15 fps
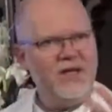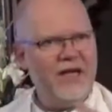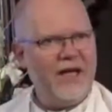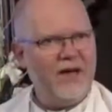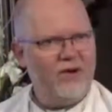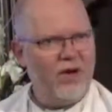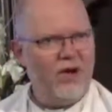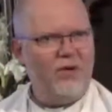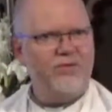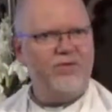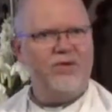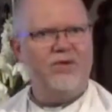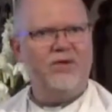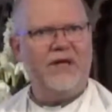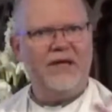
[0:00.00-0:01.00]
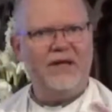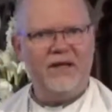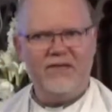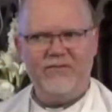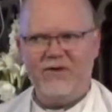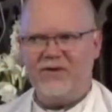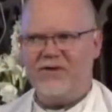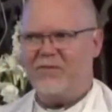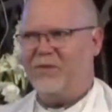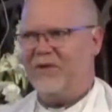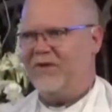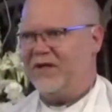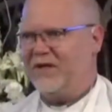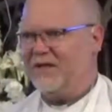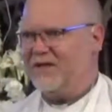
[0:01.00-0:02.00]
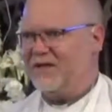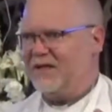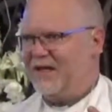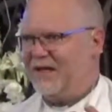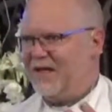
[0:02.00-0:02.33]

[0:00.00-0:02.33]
in our cultural and lived experience